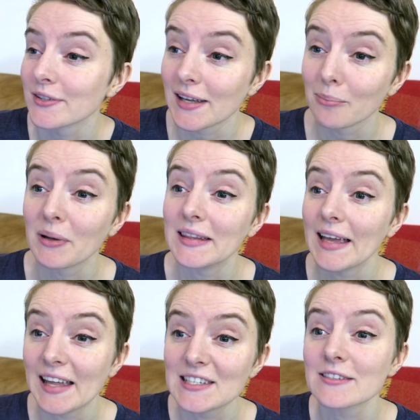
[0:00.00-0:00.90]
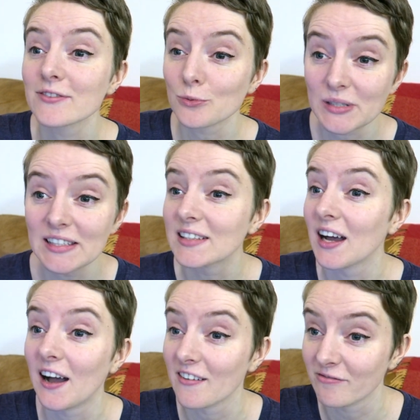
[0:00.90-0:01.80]
so that by the end of the week
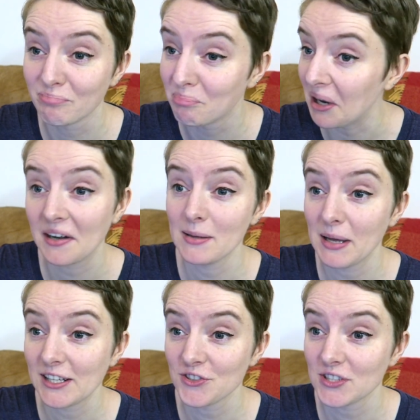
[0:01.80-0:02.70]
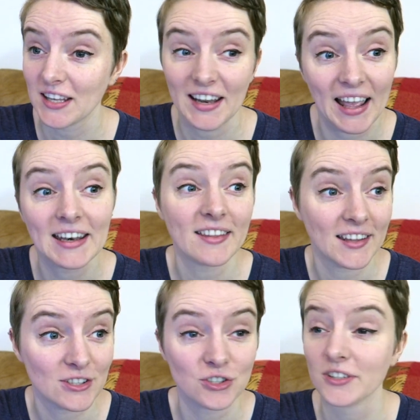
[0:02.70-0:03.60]
I've barely managed to get
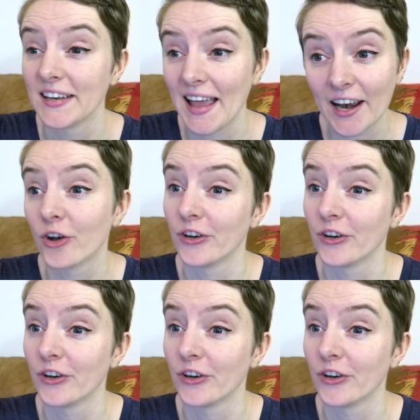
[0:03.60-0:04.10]
anything done at